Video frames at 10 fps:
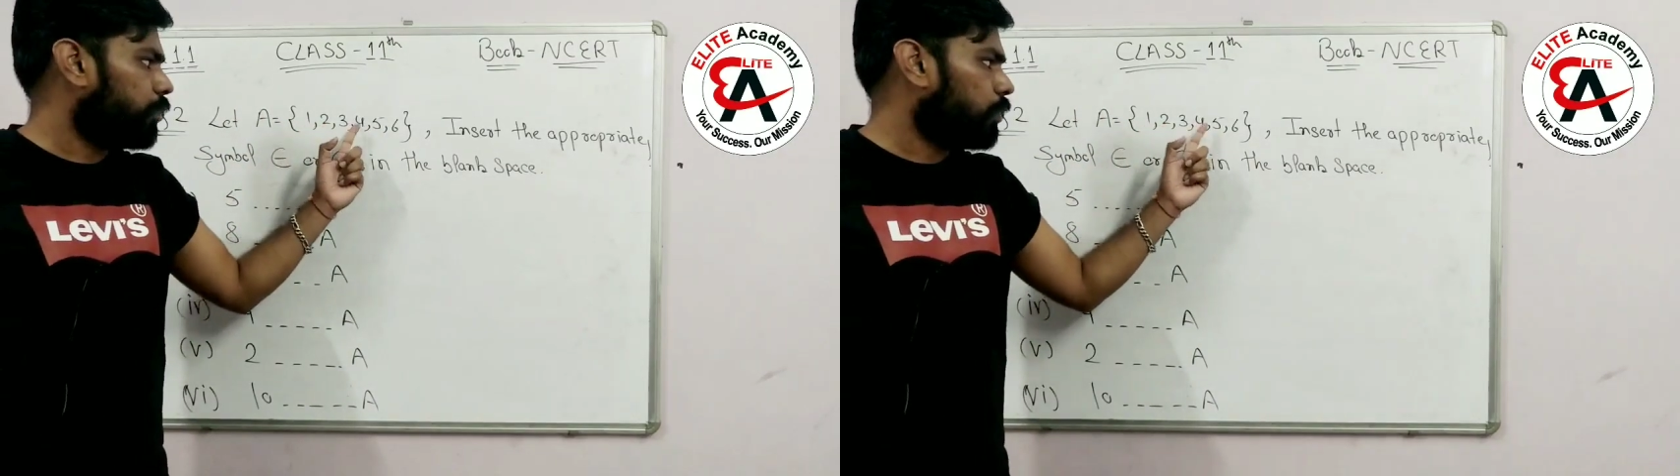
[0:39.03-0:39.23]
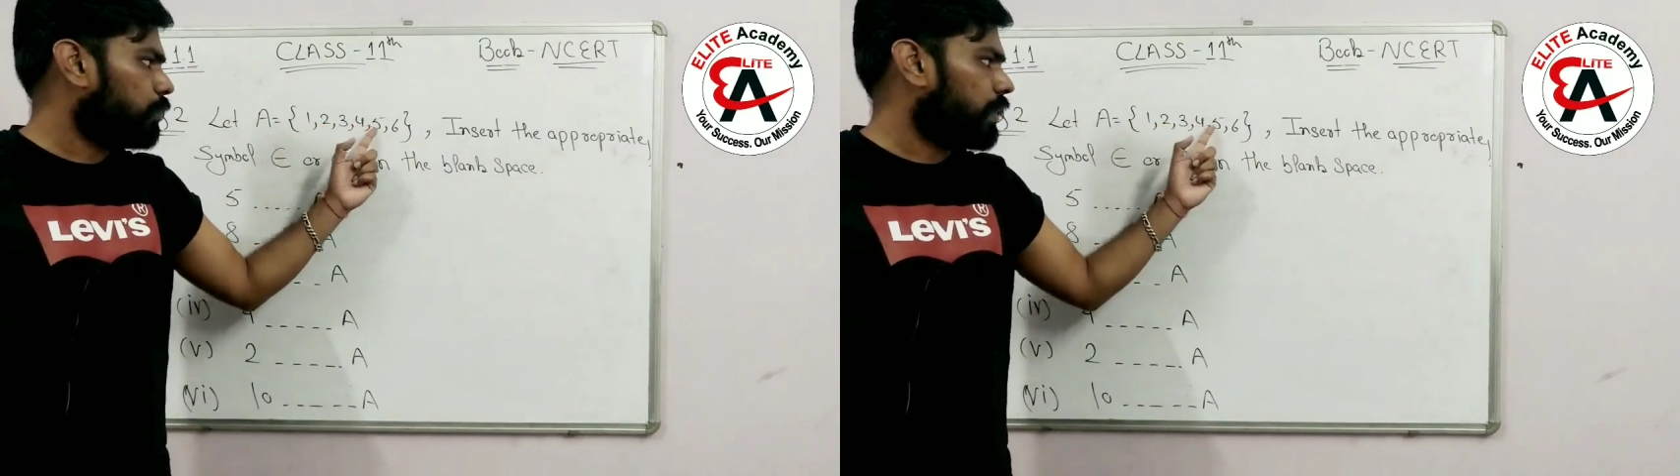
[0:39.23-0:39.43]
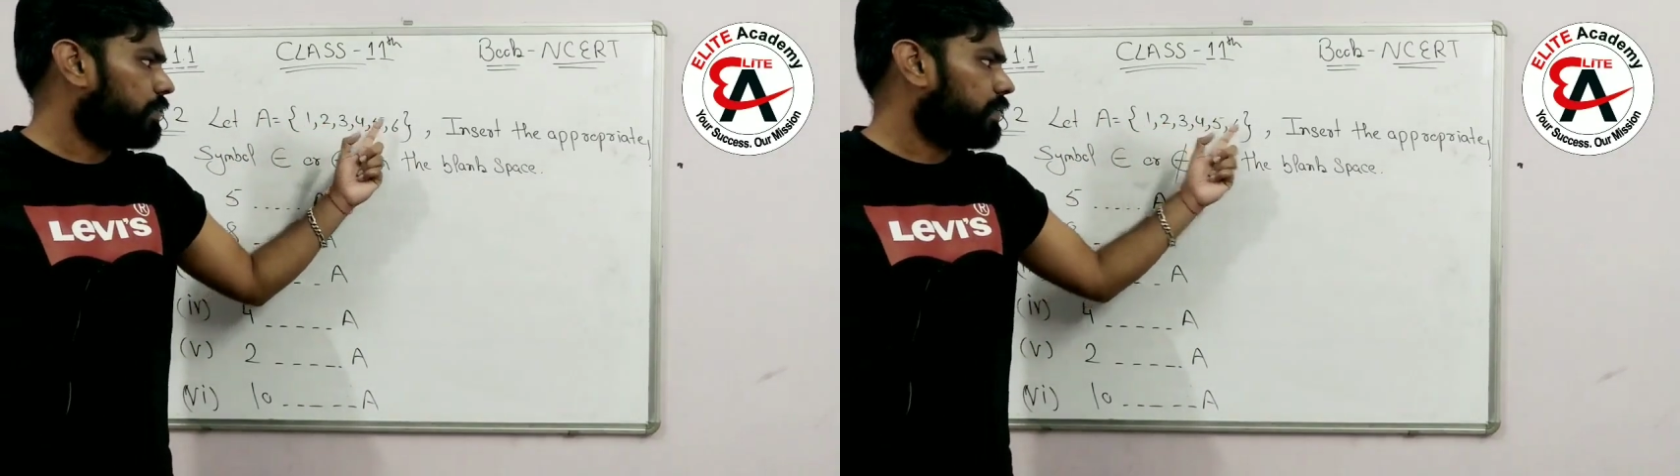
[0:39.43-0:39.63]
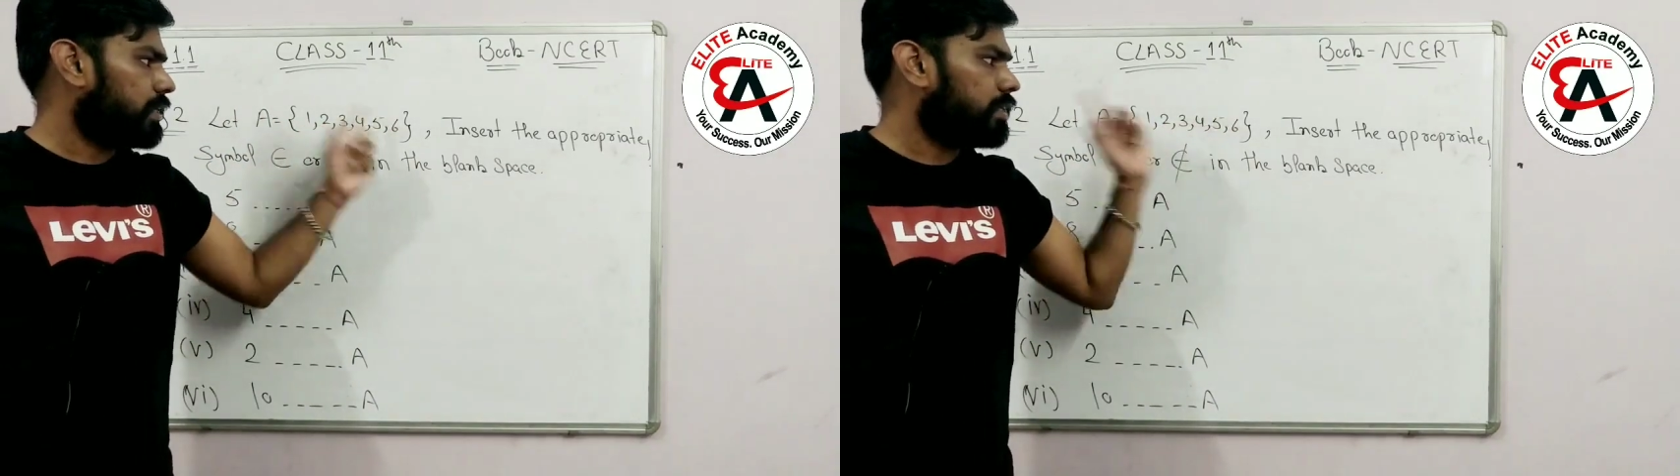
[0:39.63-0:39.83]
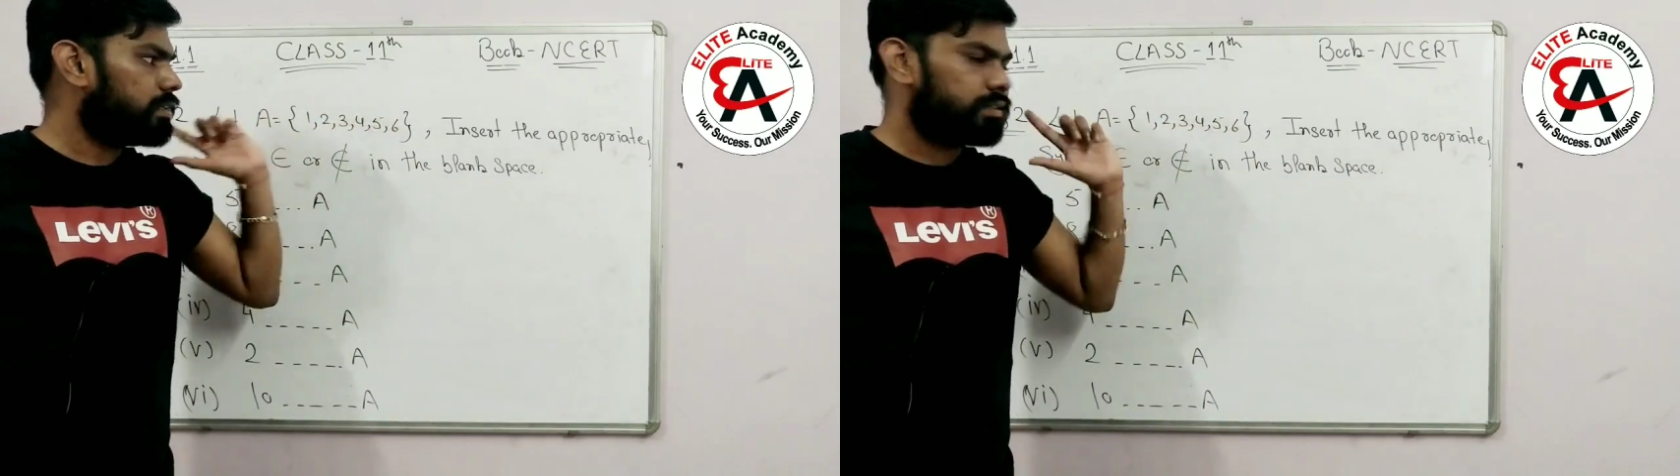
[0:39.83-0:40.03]
4, 5
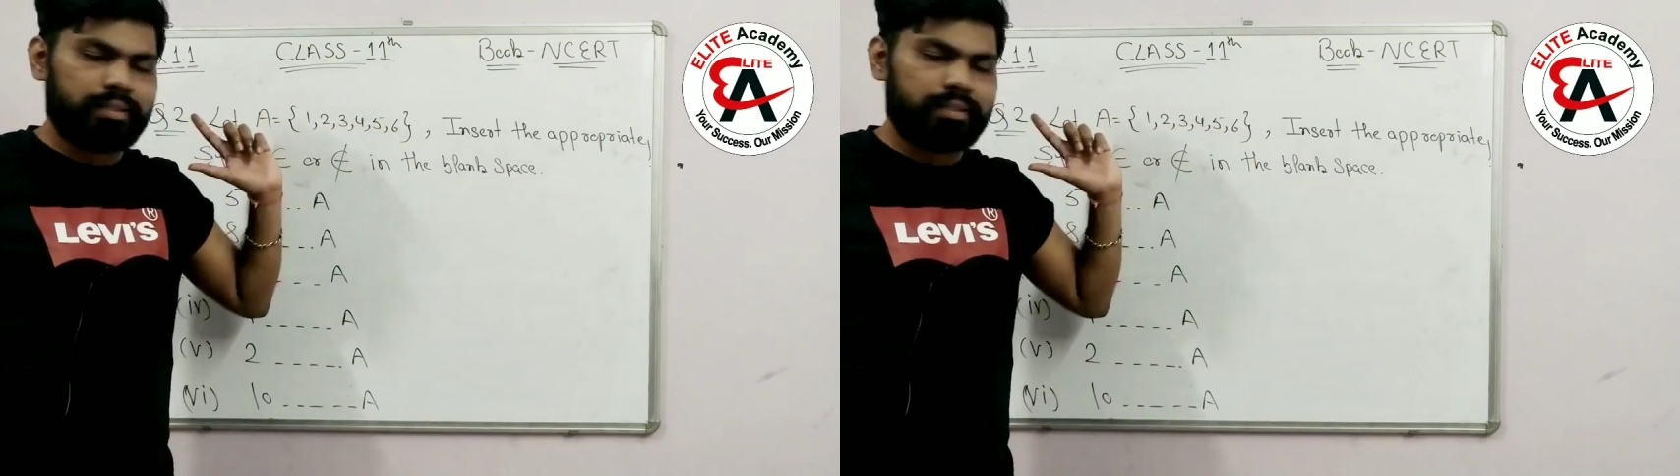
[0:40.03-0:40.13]
and